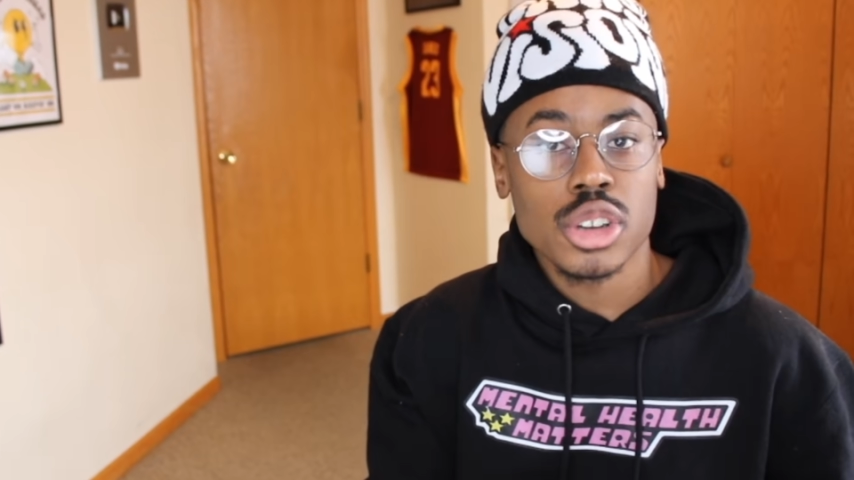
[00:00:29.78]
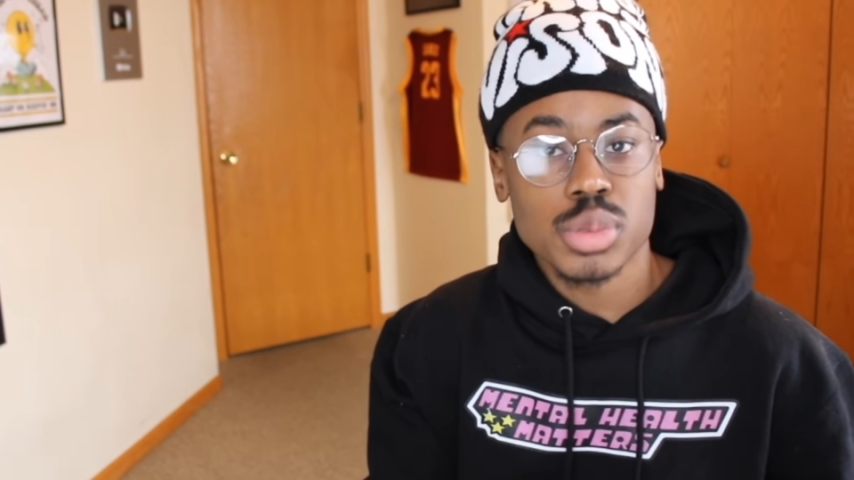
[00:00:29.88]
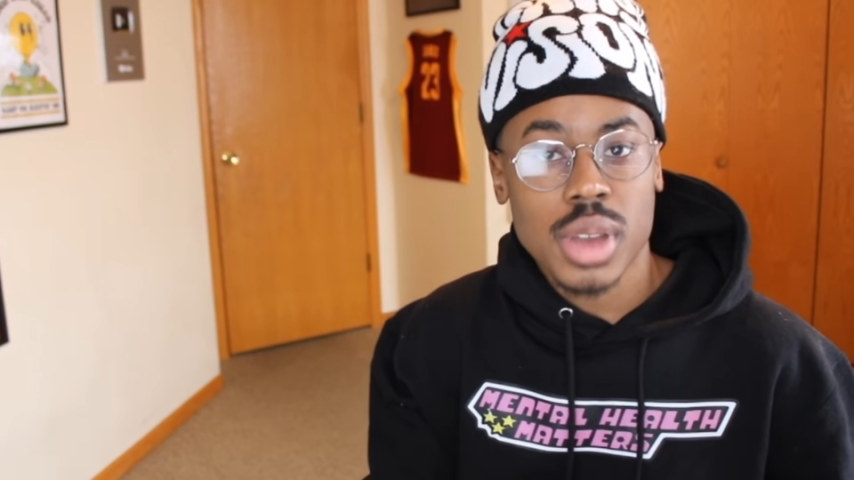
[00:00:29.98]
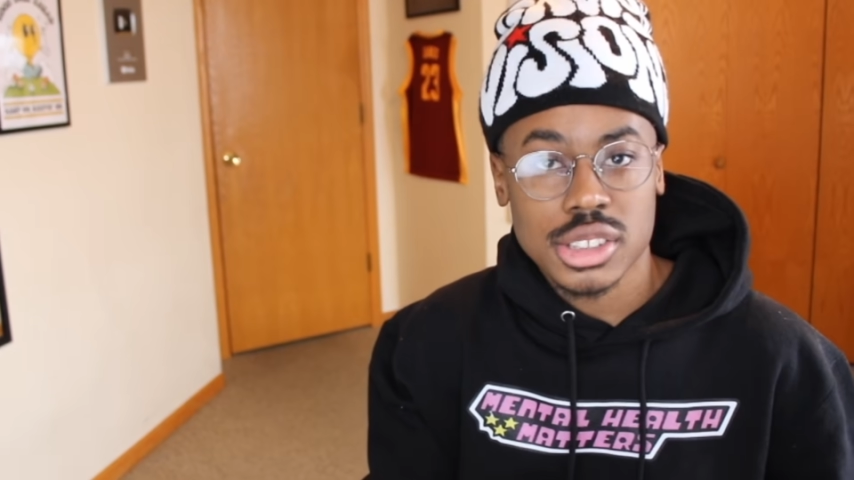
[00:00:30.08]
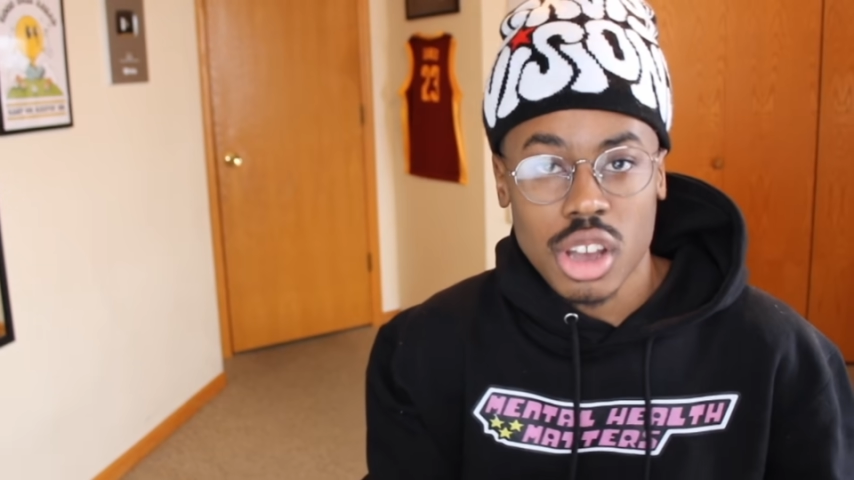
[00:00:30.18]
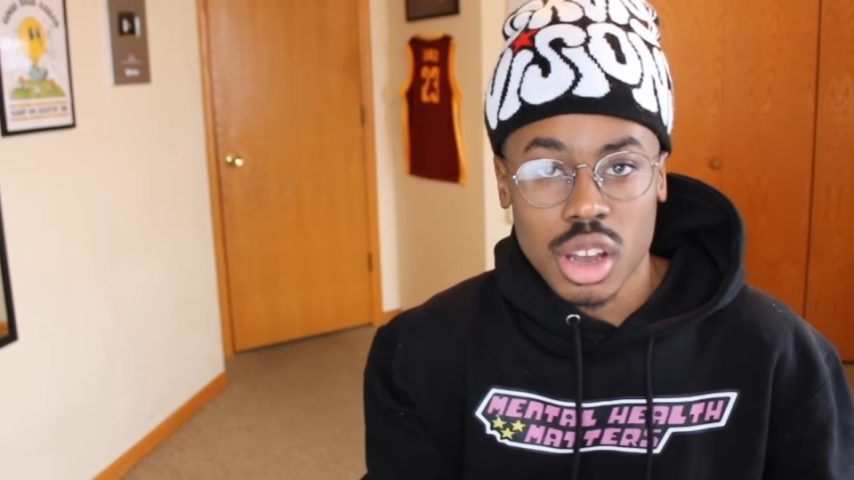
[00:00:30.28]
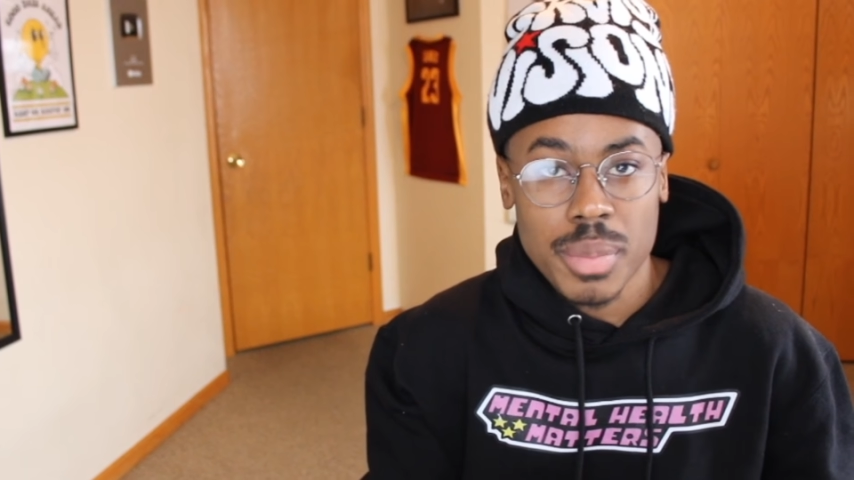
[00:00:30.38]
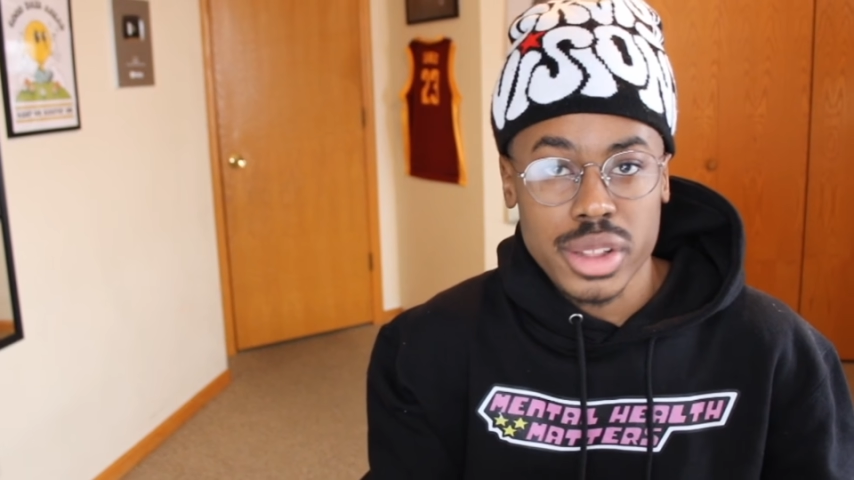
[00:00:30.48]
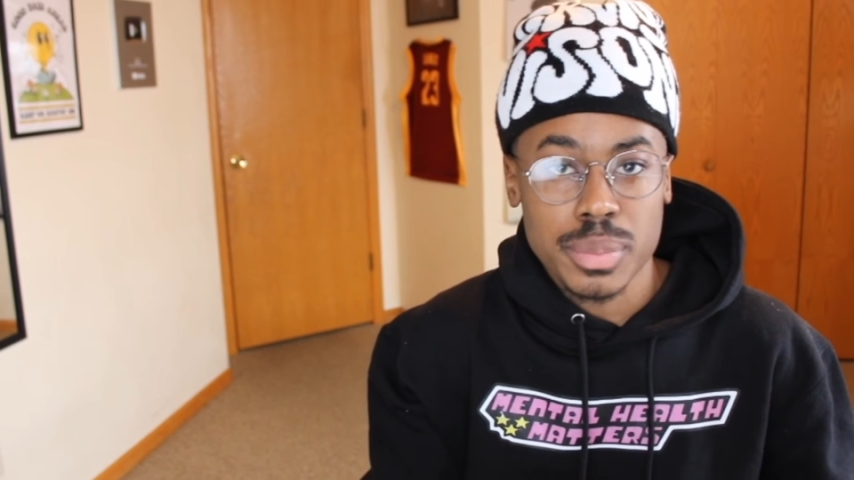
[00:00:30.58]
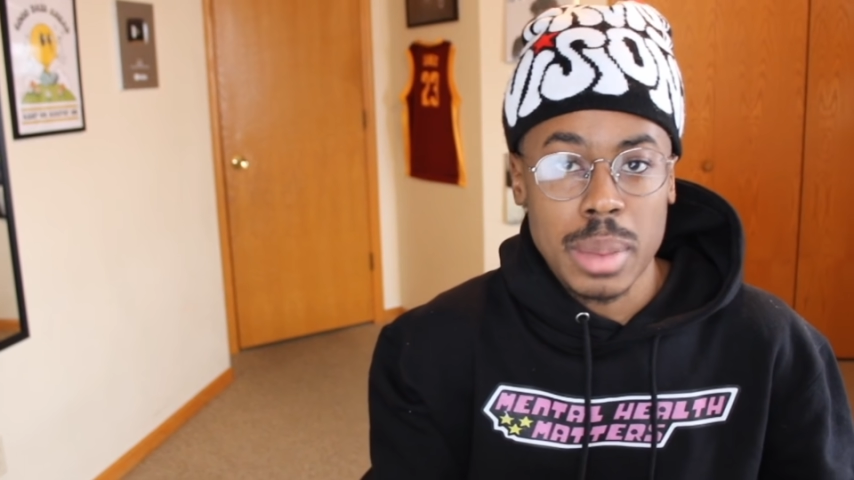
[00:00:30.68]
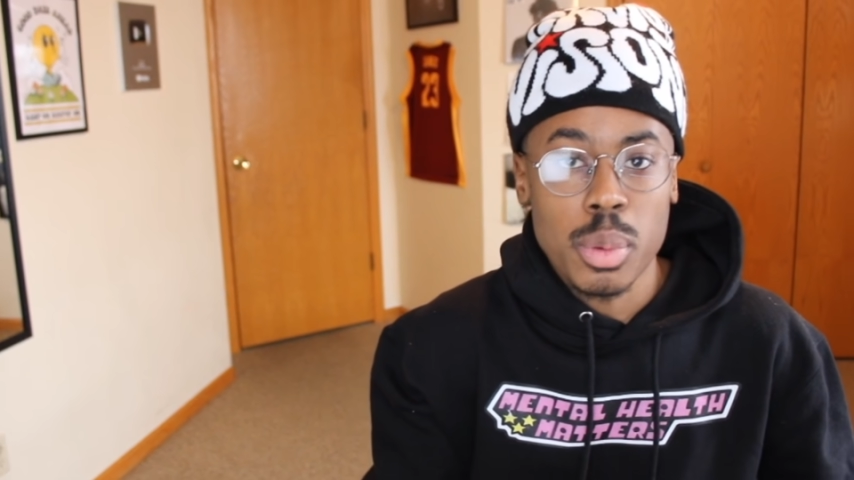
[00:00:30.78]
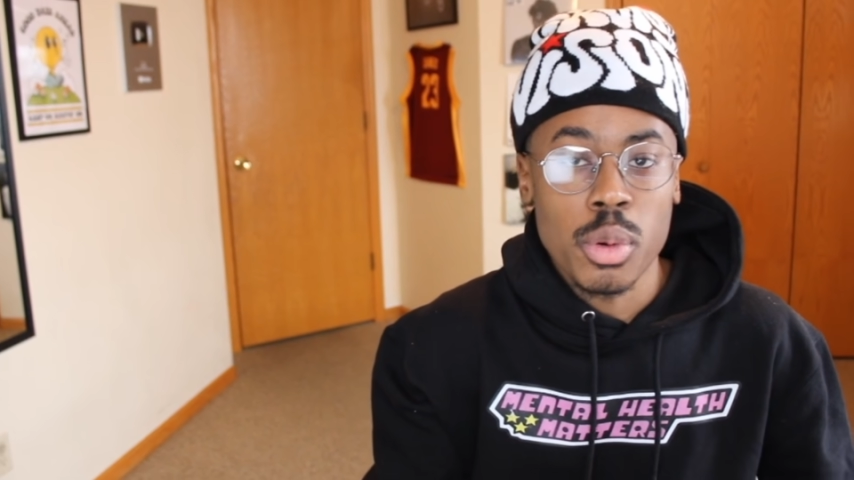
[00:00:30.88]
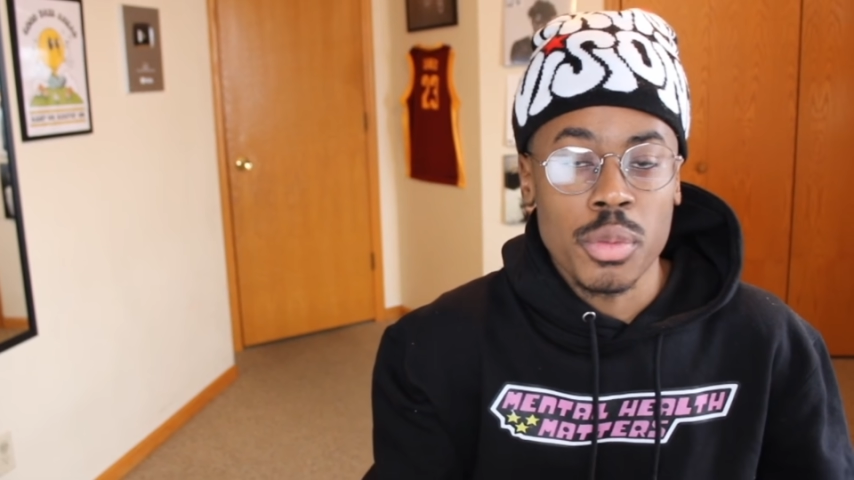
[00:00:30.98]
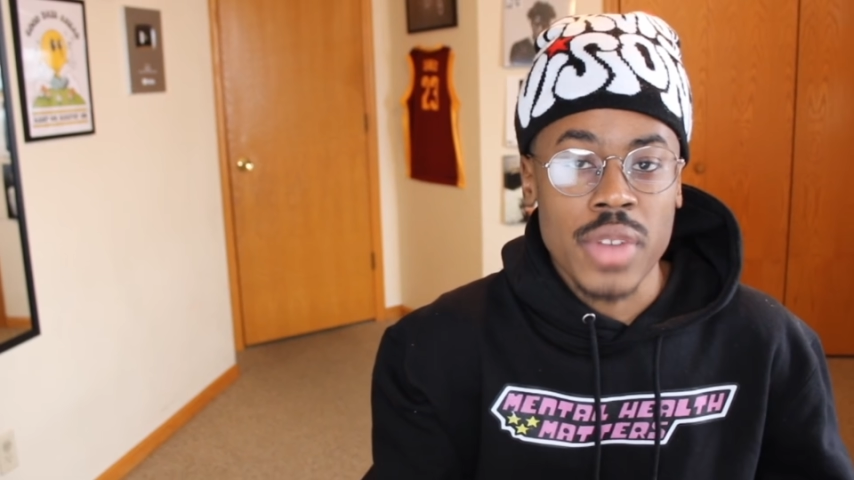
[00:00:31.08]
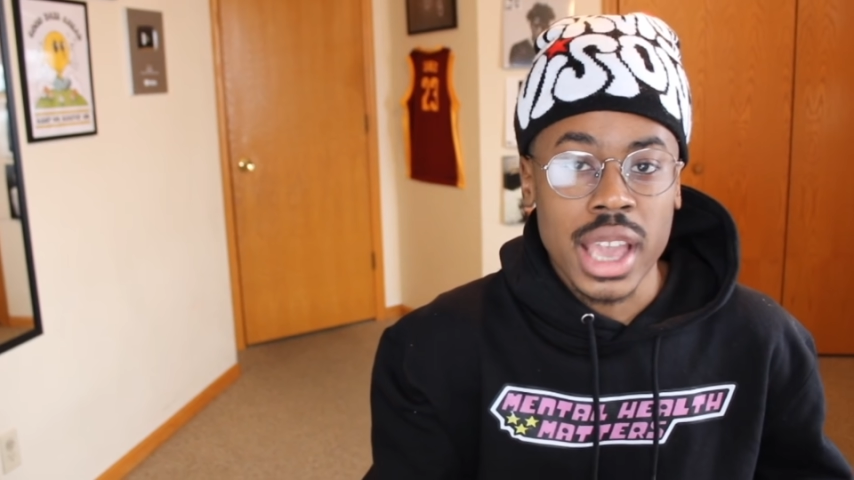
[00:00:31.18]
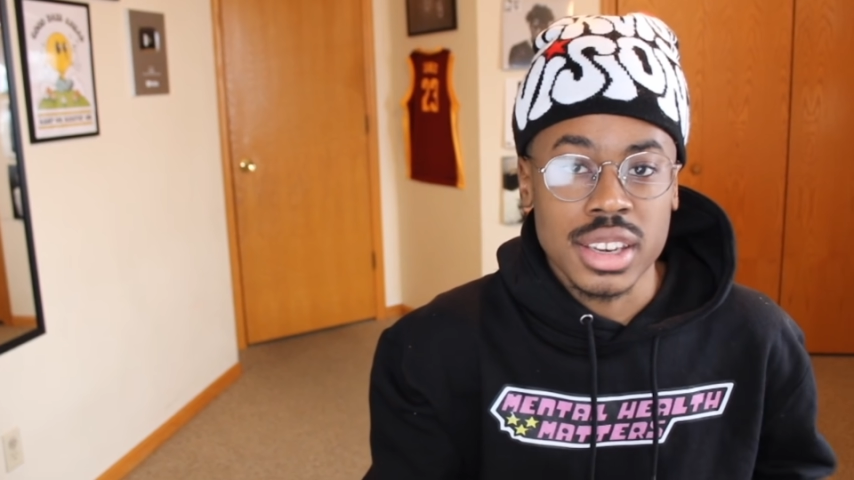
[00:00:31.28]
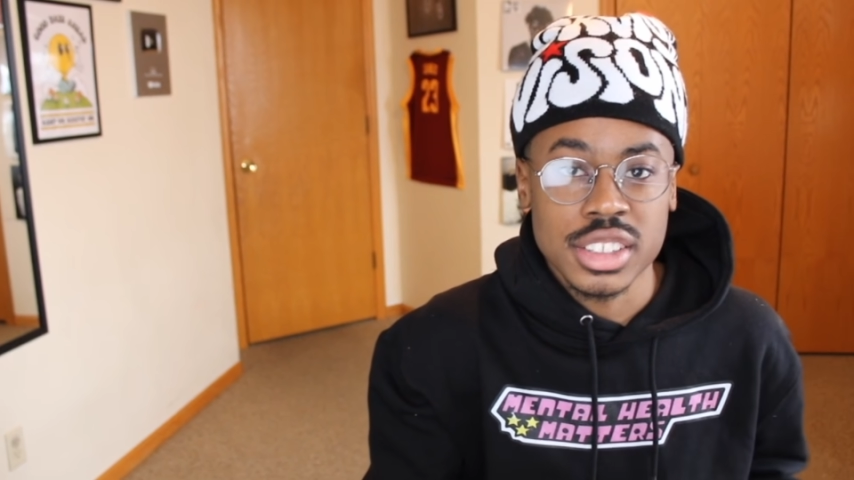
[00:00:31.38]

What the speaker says: First, we gotta talk about the people who fake